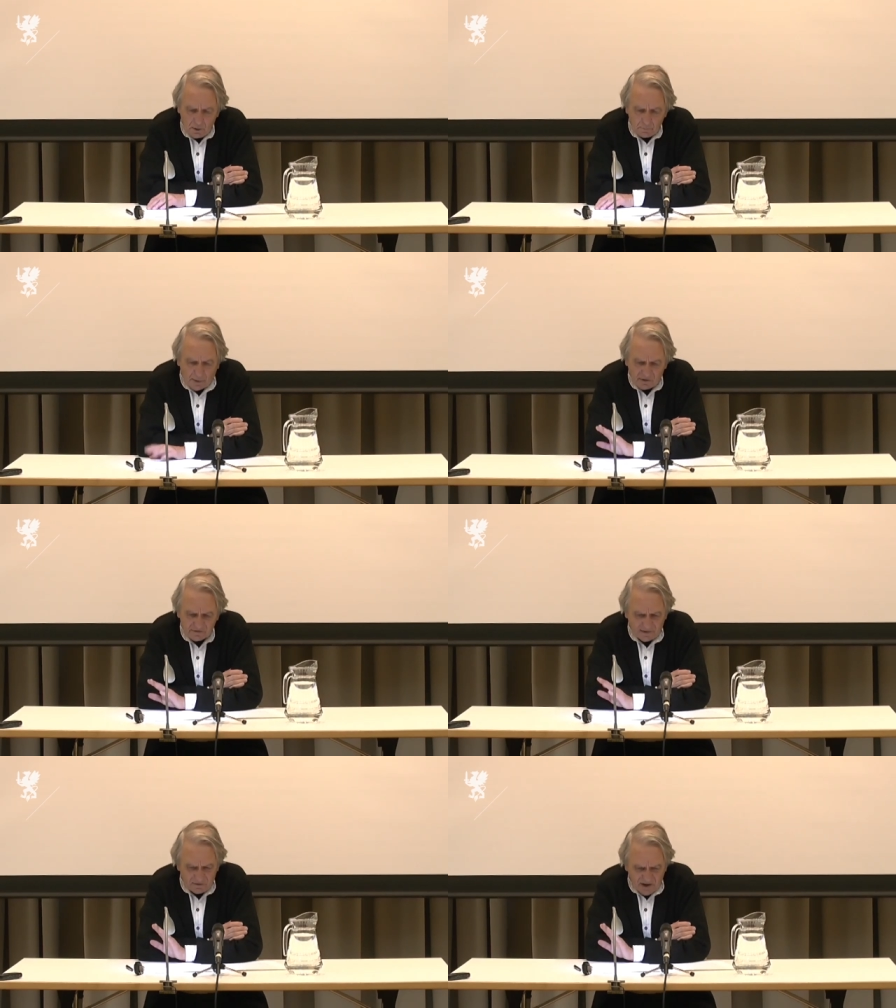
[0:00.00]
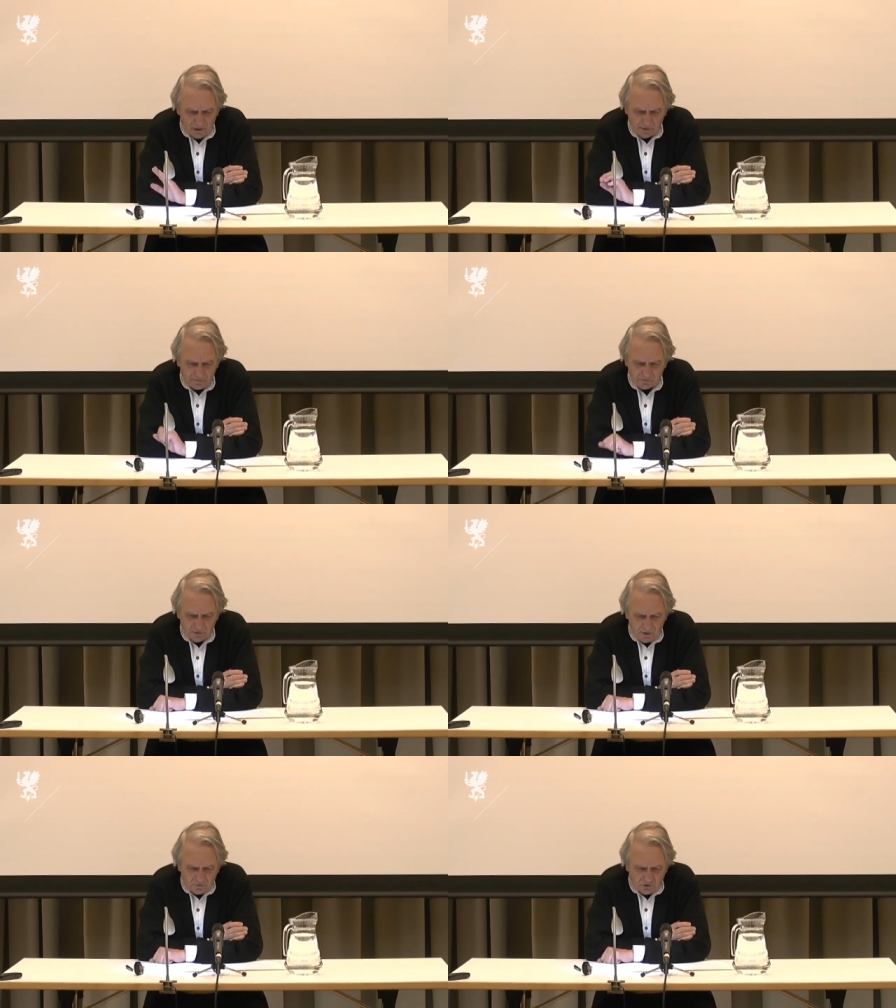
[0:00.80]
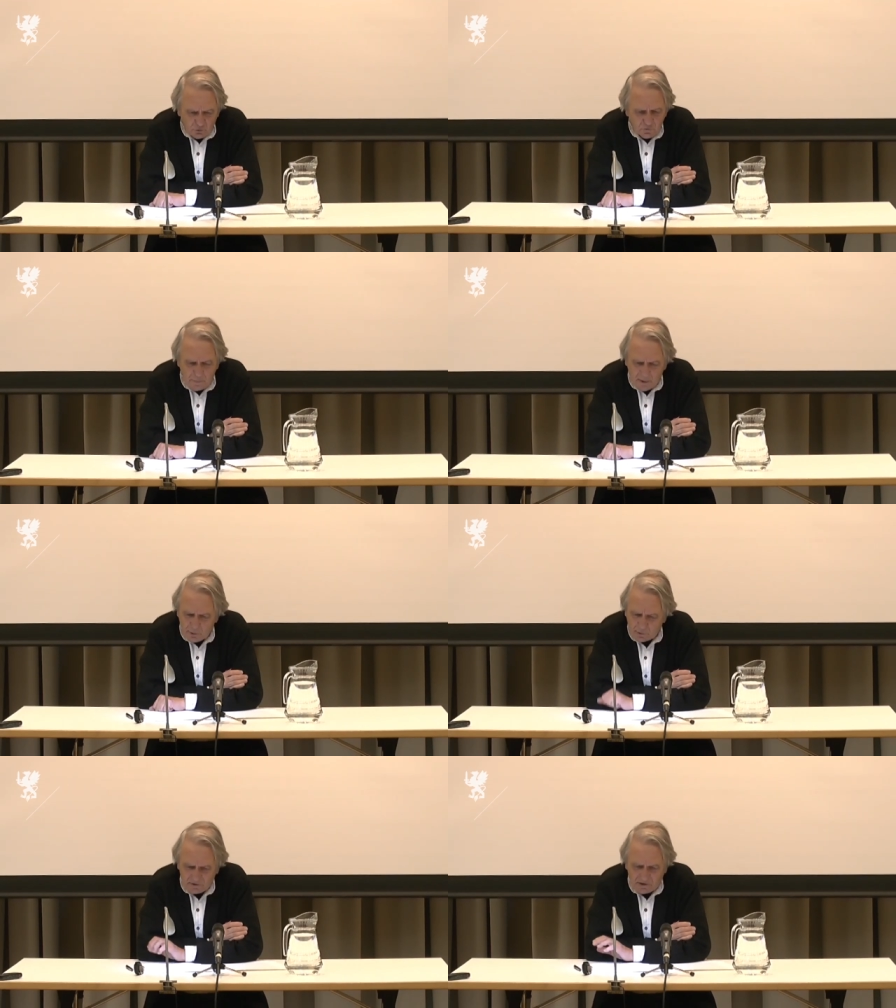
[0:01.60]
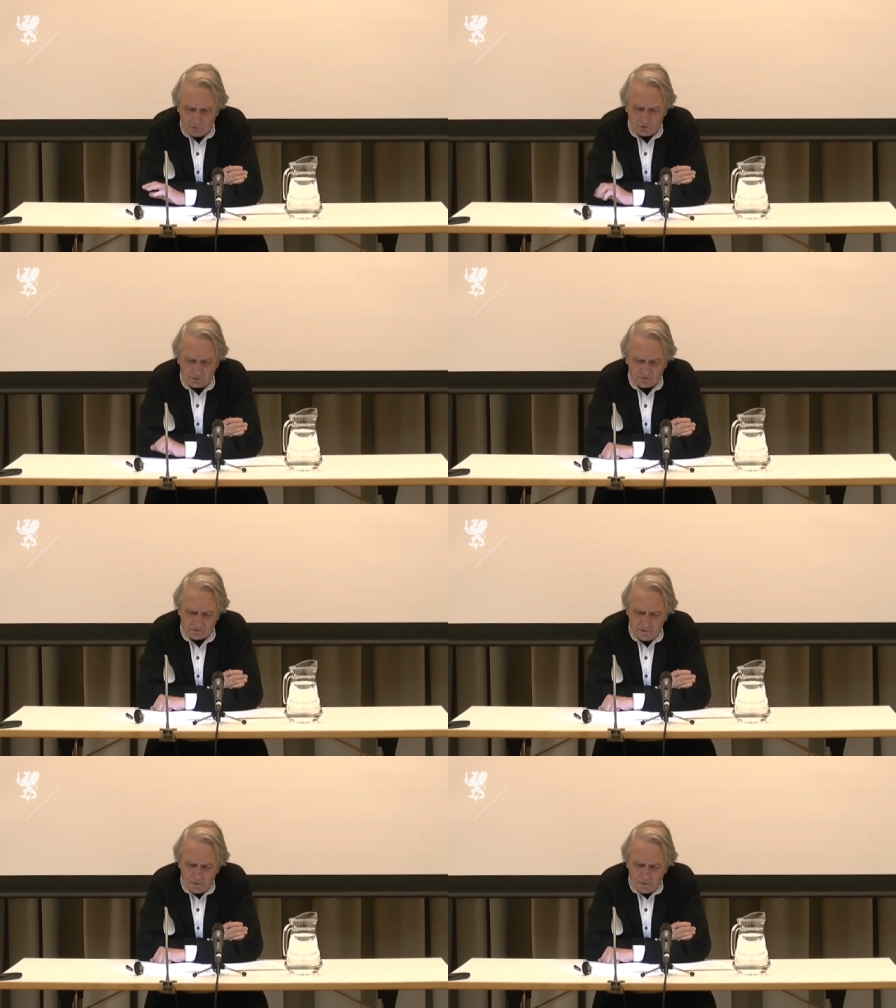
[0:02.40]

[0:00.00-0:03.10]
banks and tariffs, the newspaper and caucus,